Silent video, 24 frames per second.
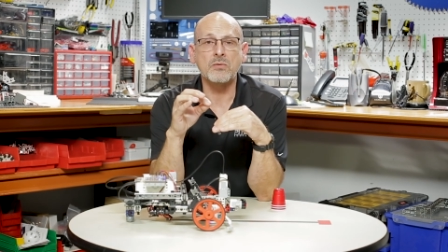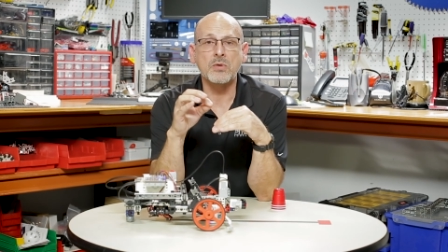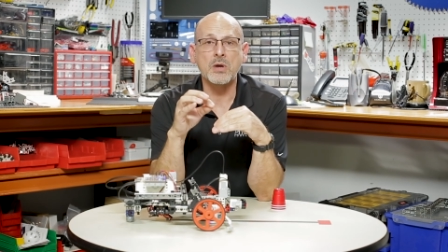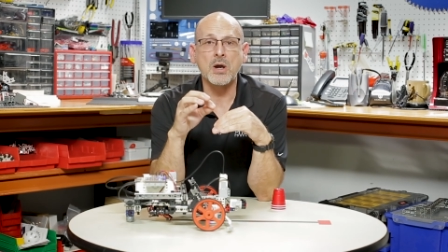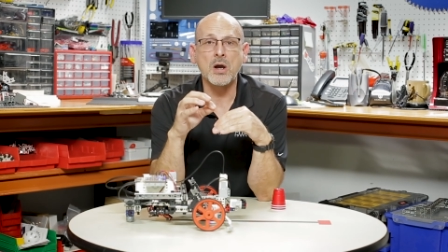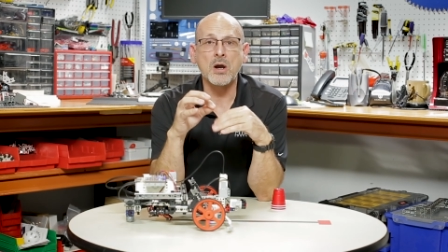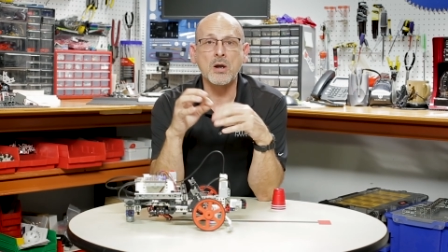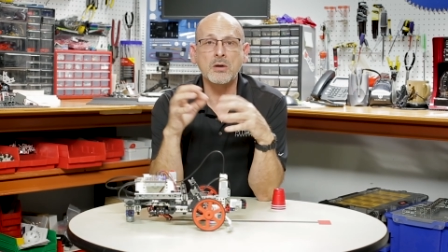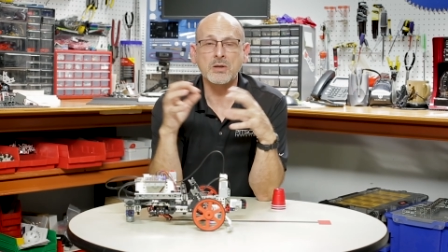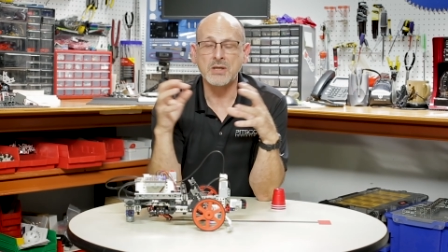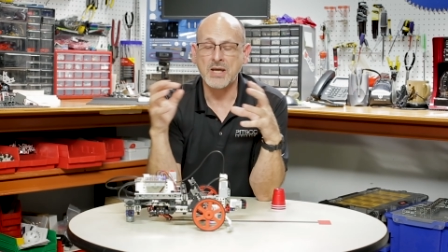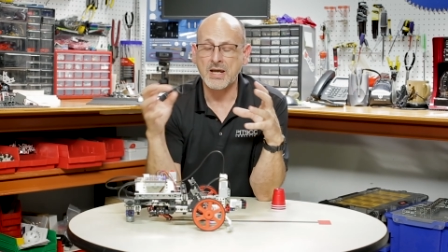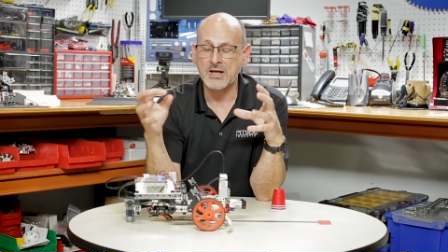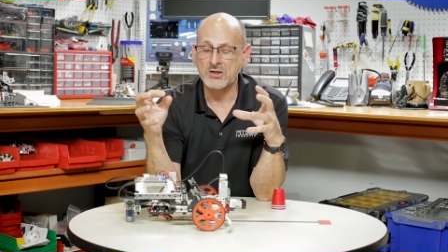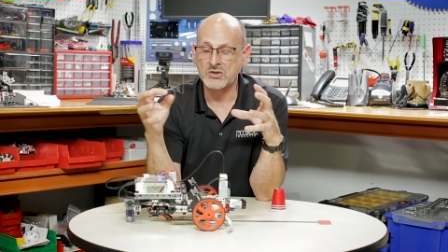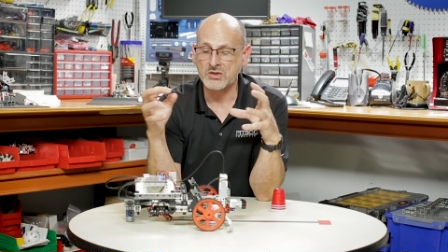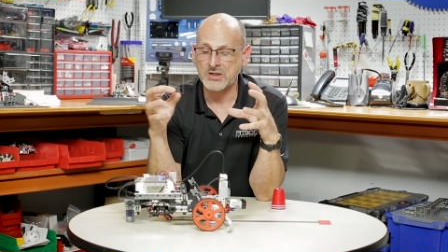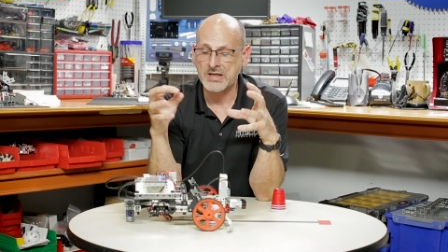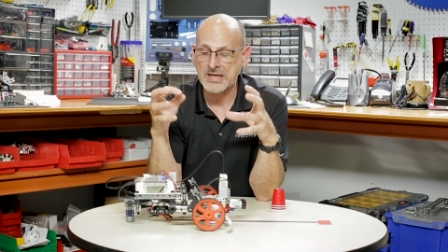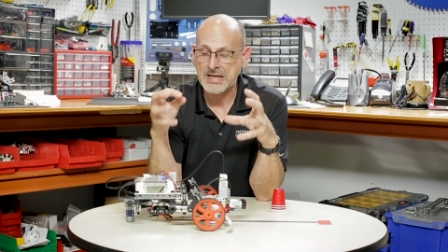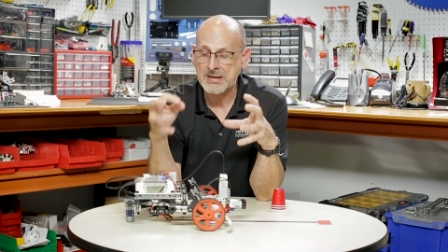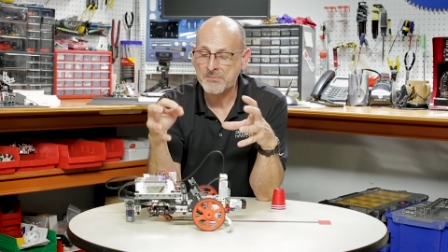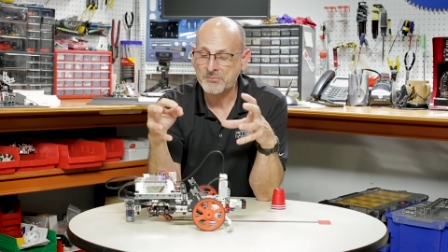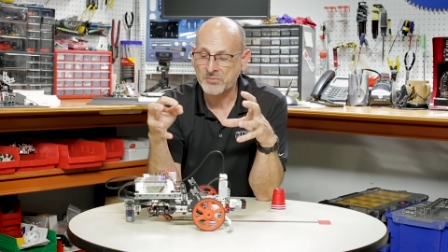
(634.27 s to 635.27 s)
there to
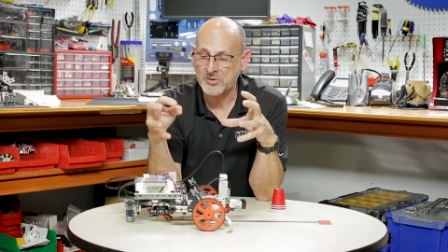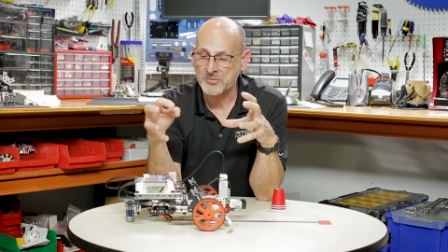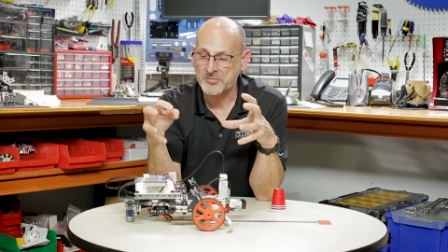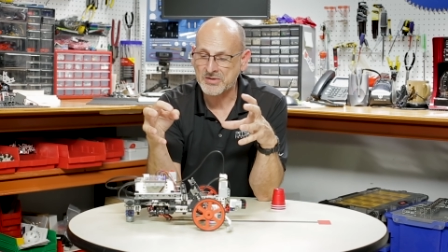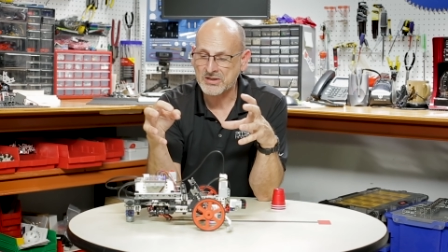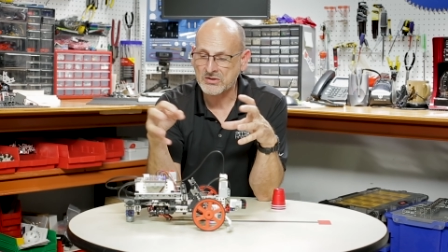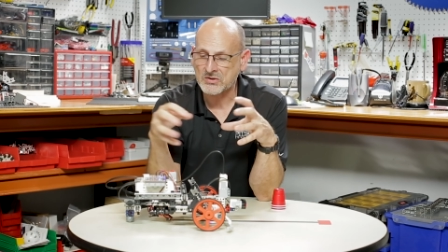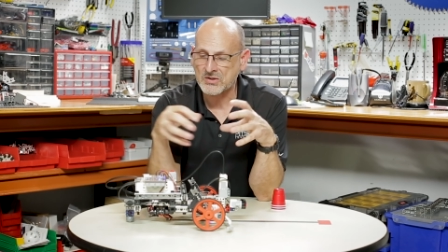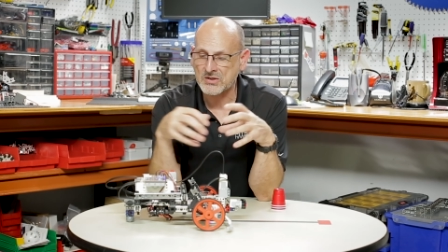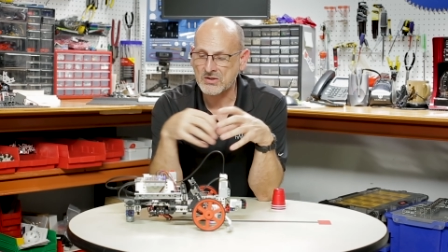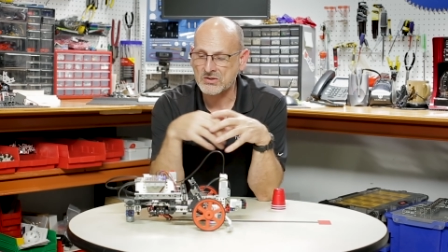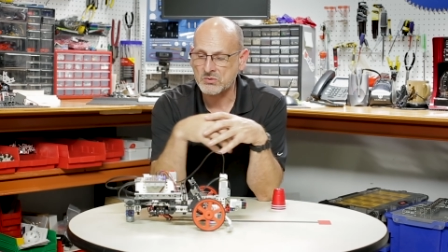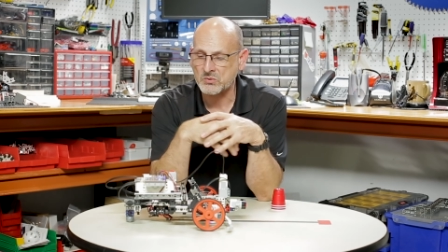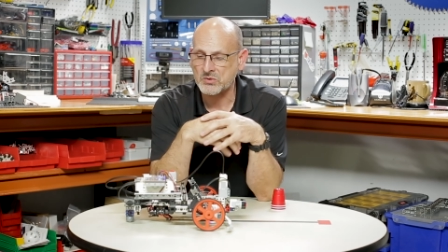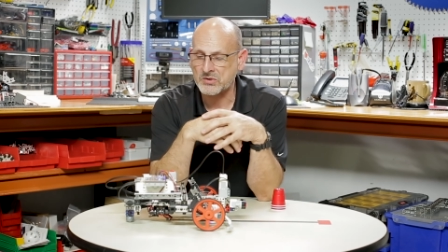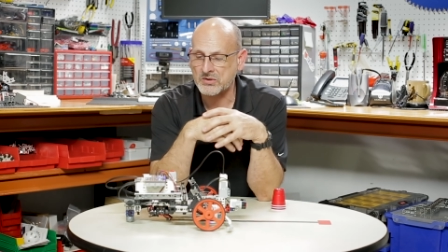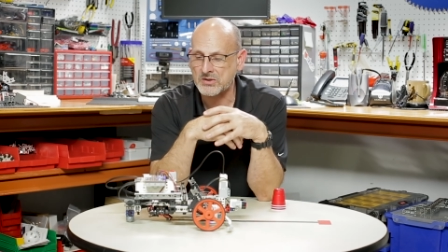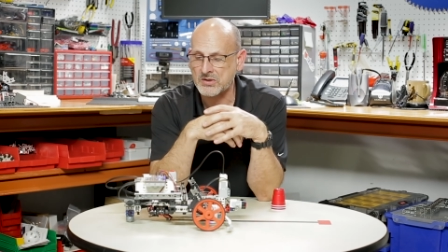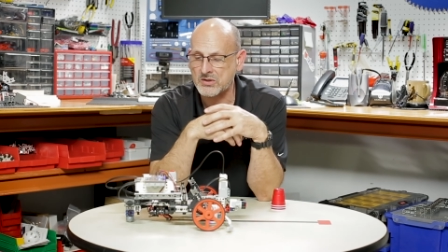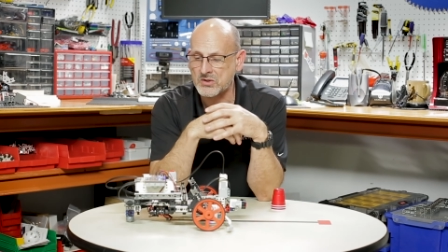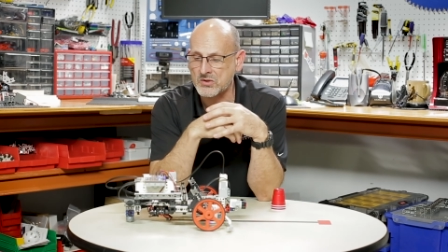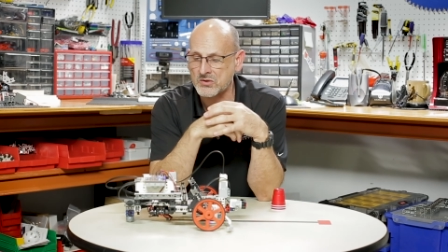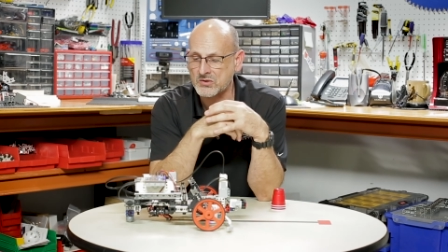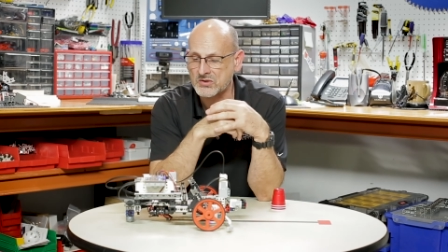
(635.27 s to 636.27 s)
actually implement this
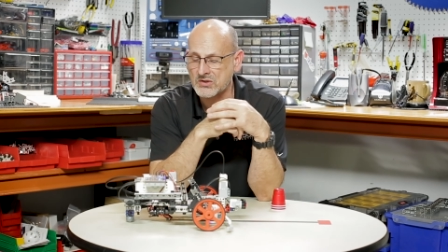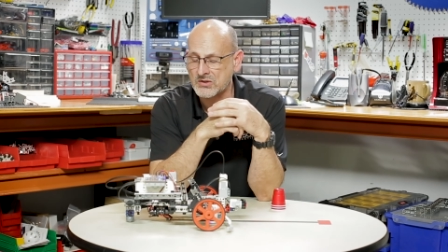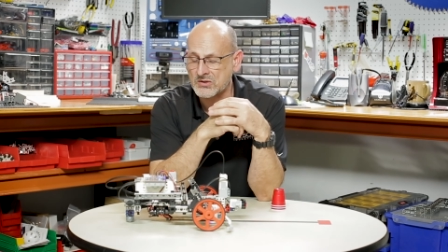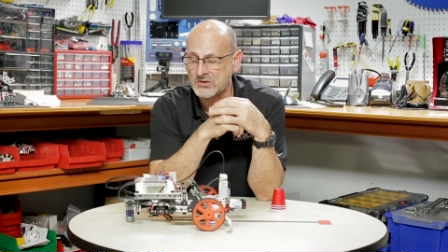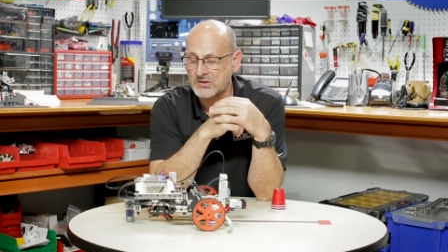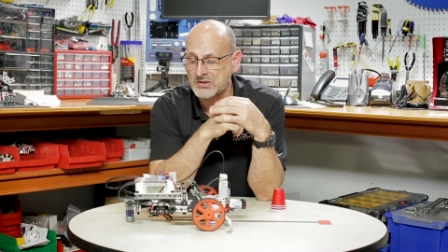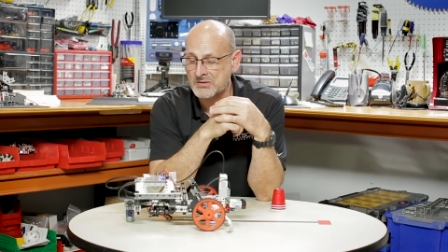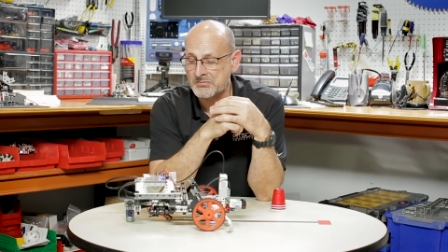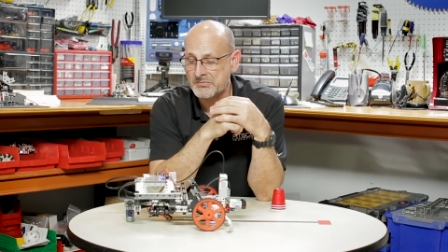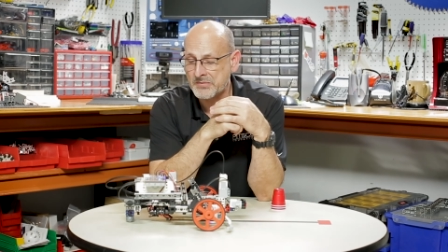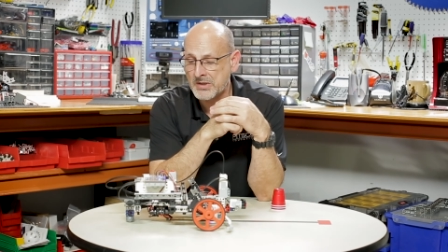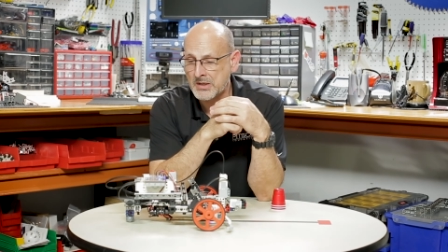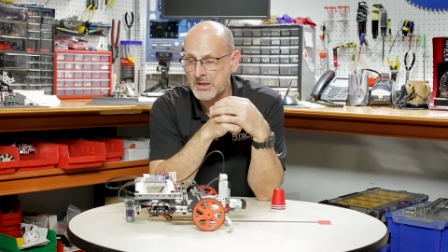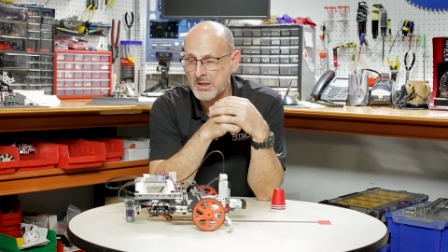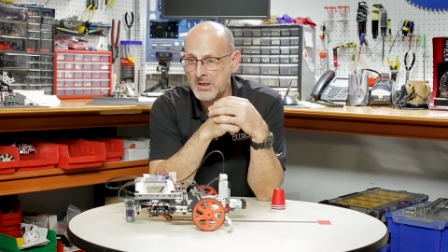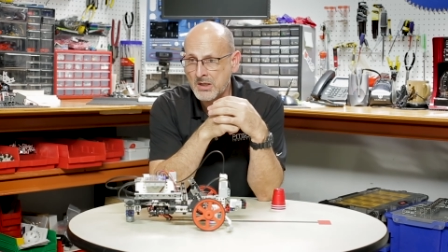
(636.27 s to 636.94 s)
within your system.